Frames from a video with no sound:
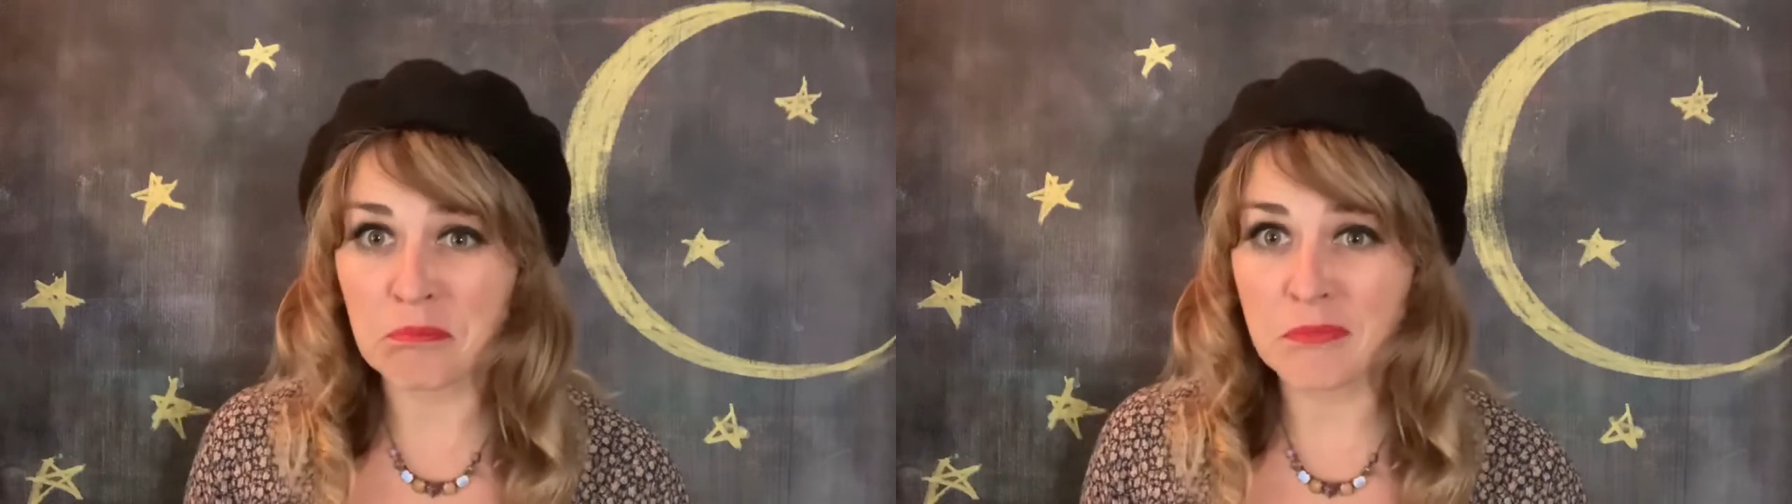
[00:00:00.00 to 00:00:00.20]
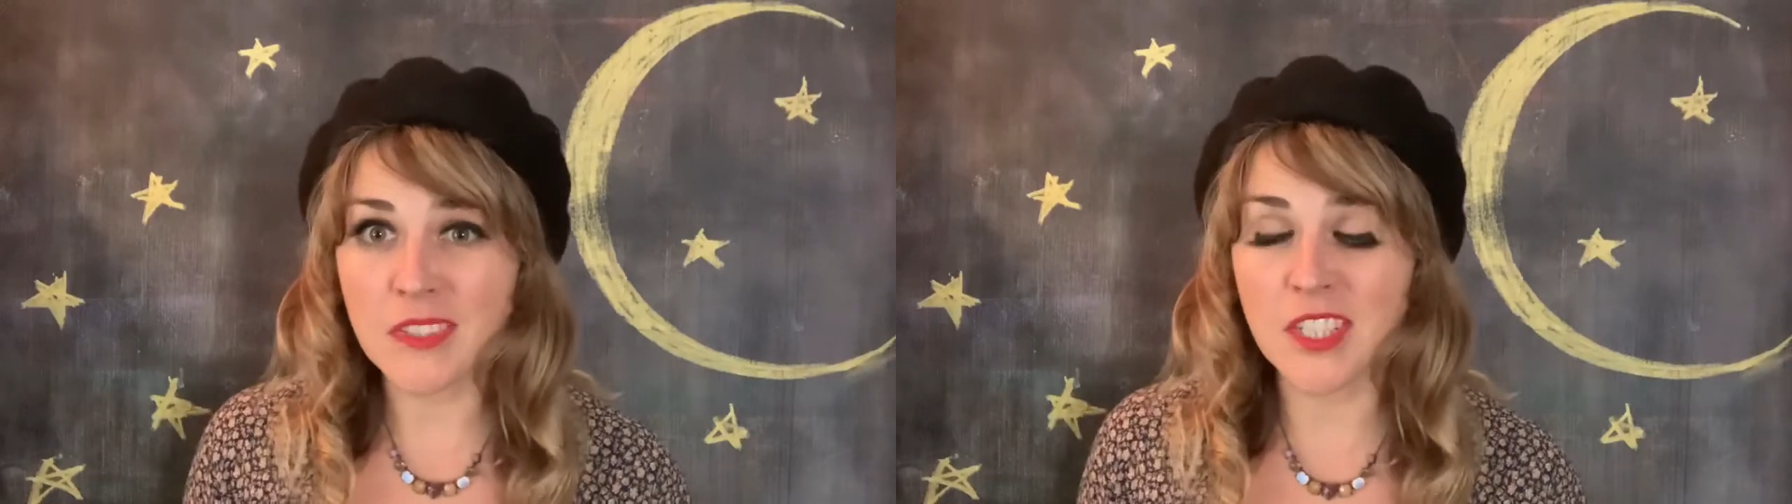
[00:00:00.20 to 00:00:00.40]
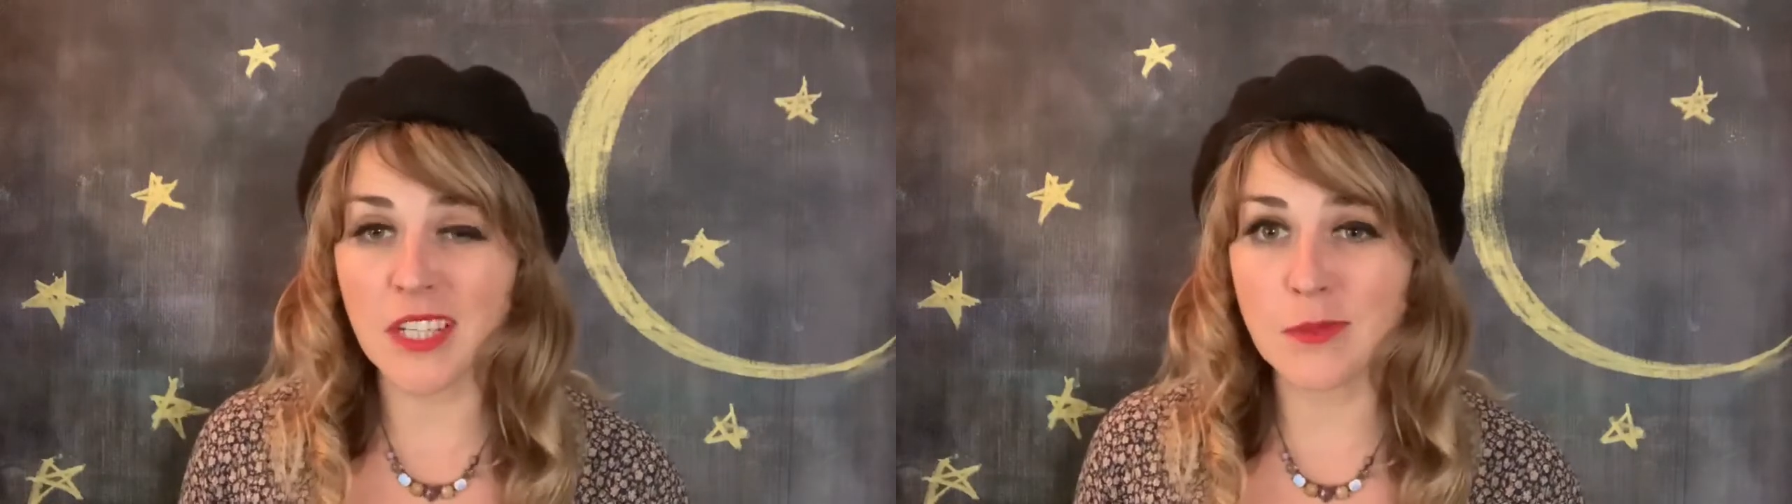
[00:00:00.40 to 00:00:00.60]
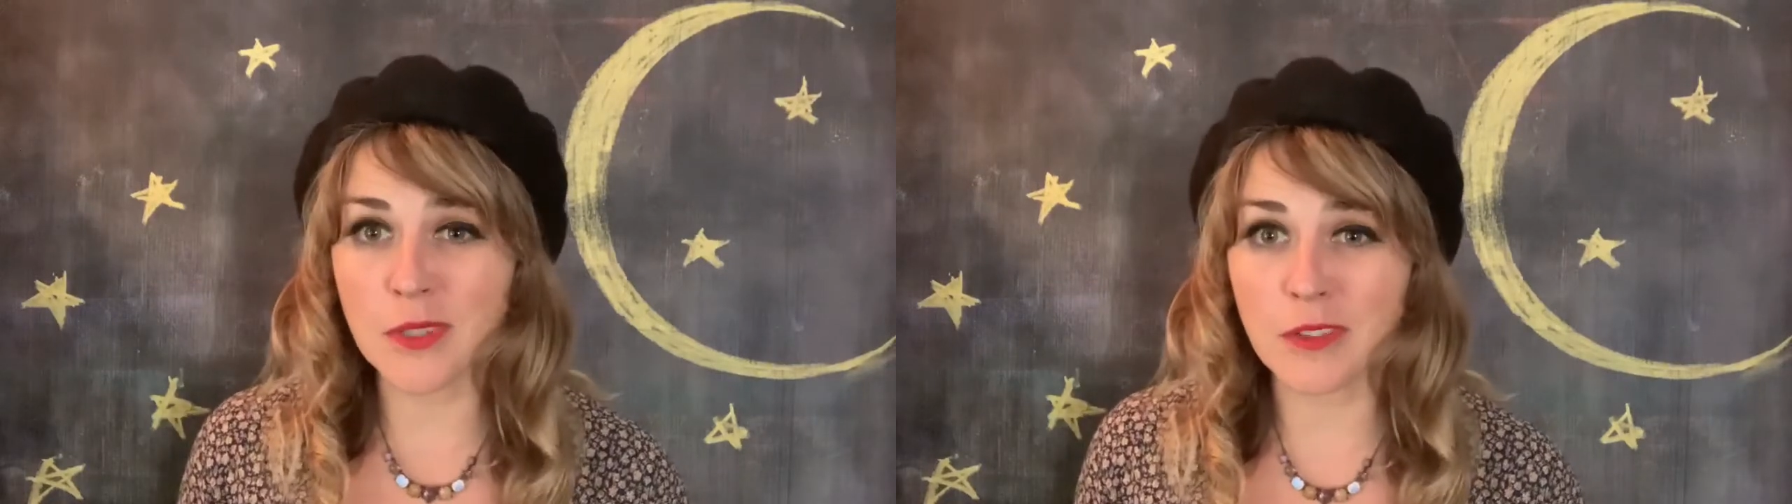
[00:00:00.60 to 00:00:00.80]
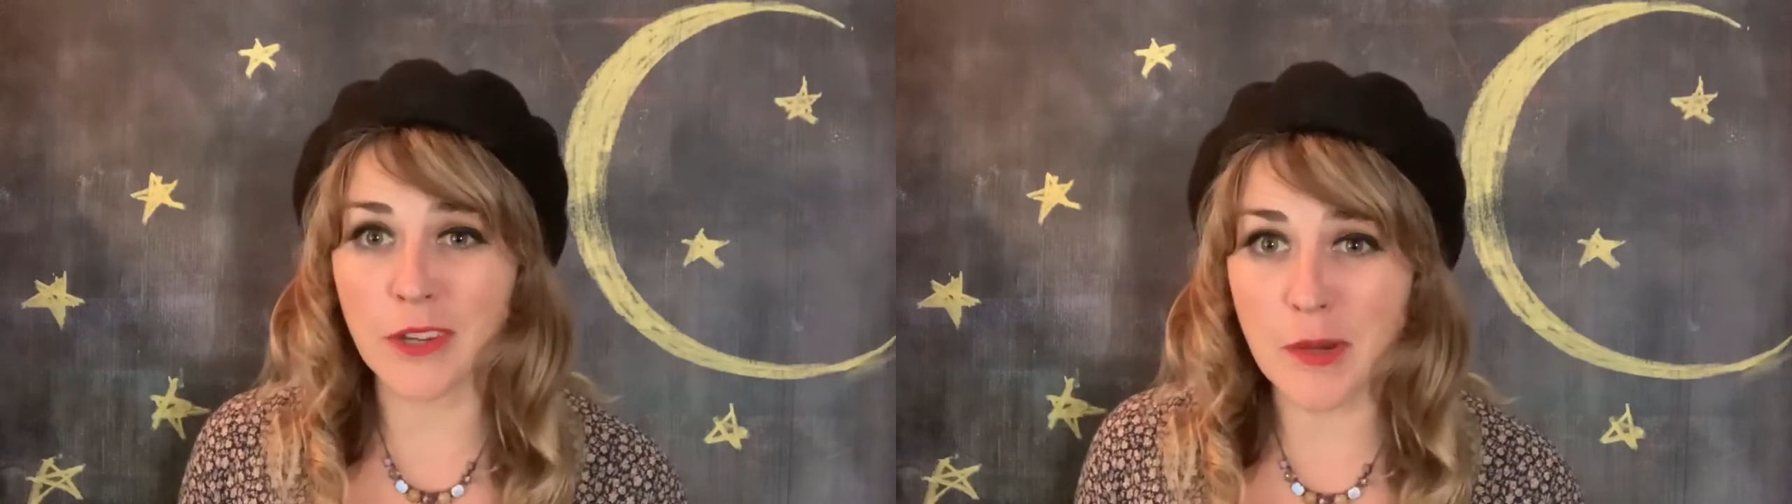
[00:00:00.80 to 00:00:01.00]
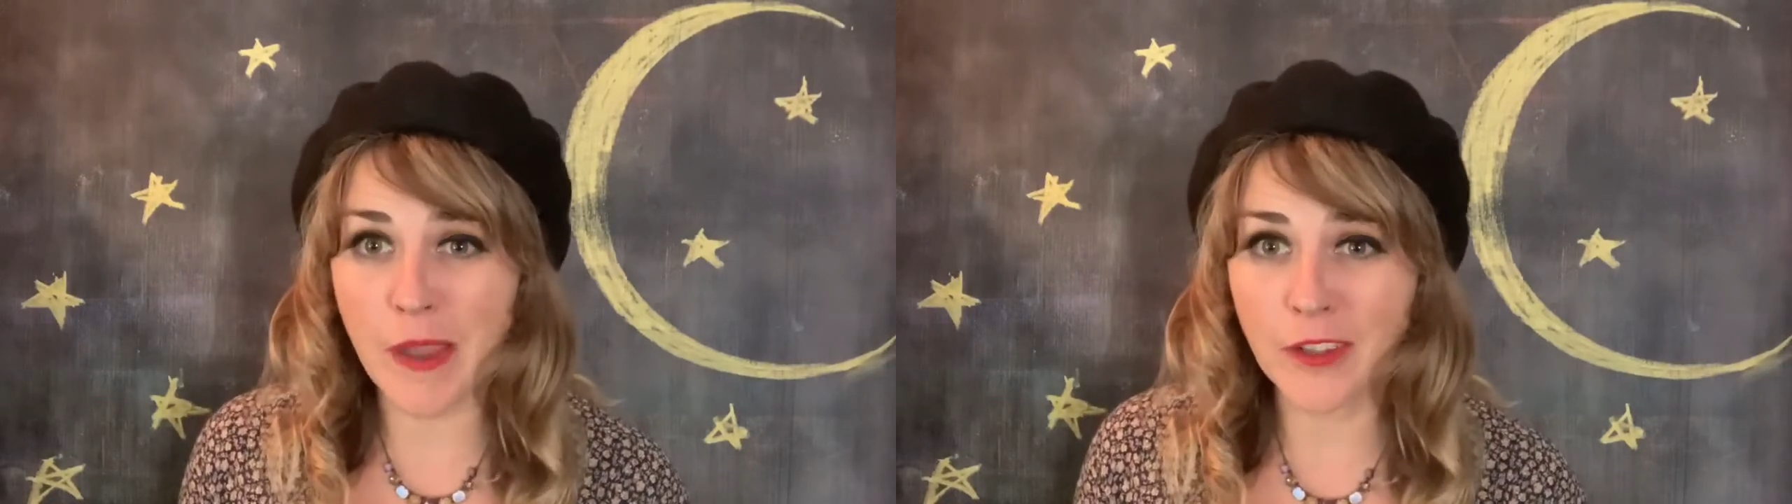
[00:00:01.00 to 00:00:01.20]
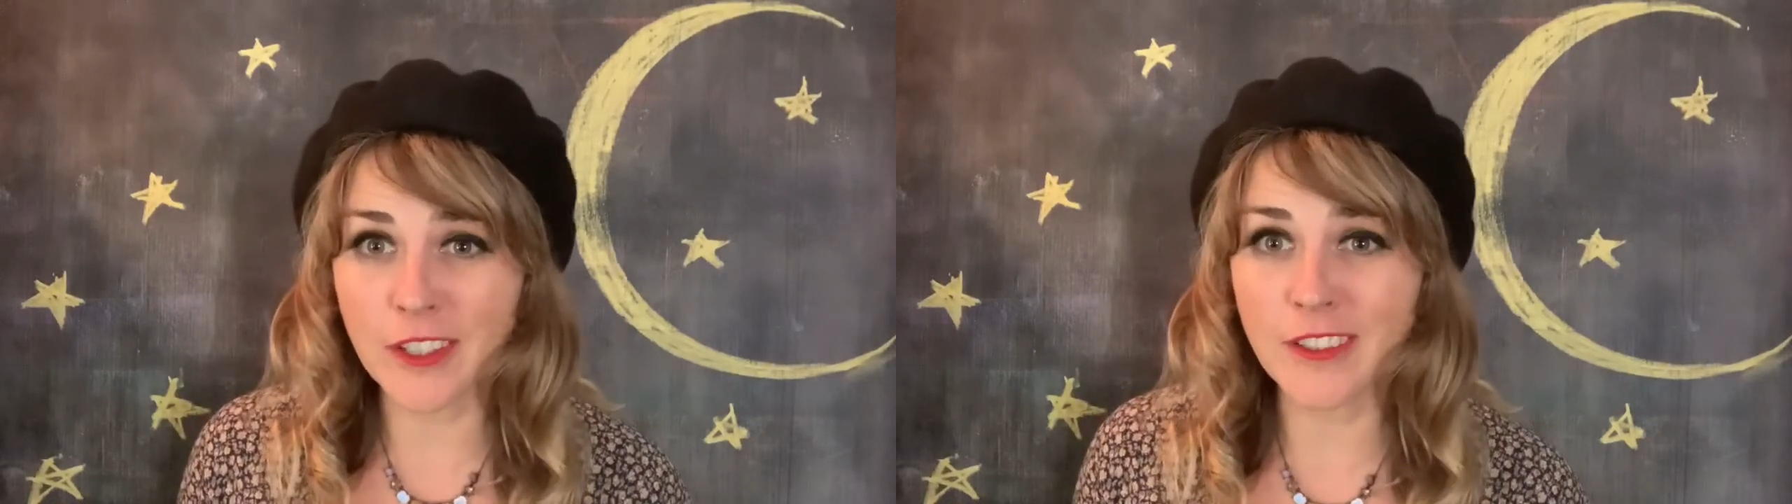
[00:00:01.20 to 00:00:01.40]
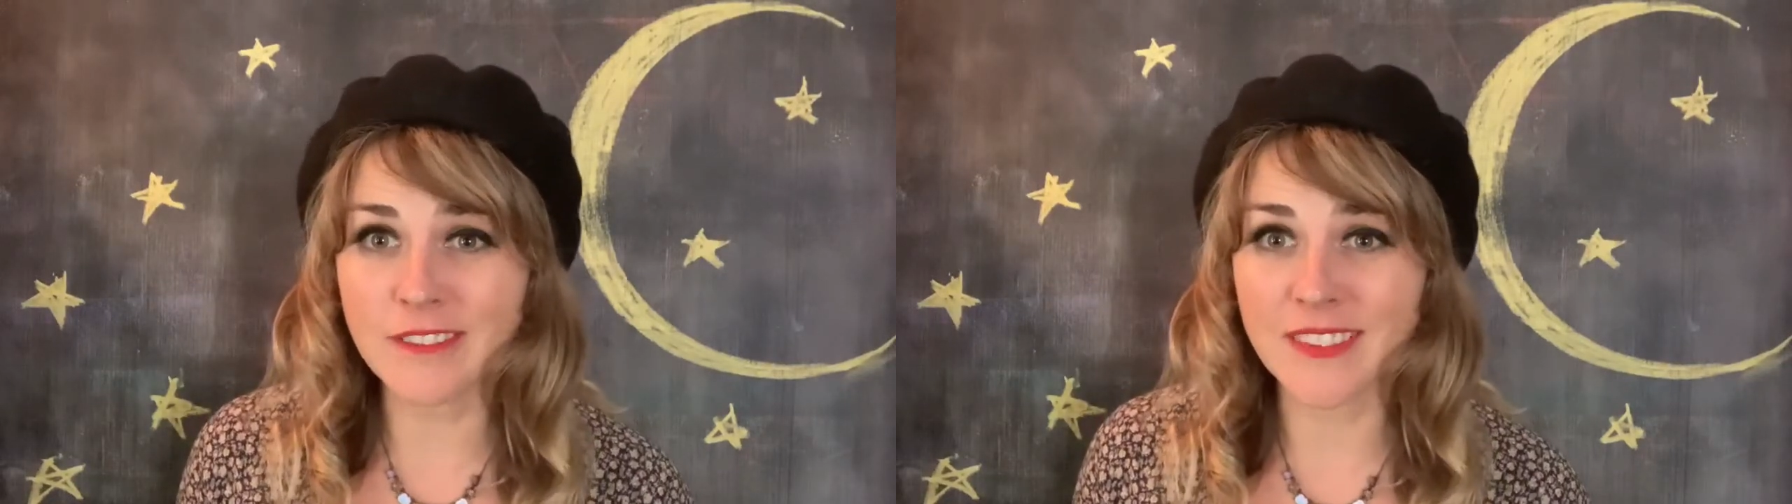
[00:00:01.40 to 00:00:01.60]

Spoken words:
Do you guys want to read about her?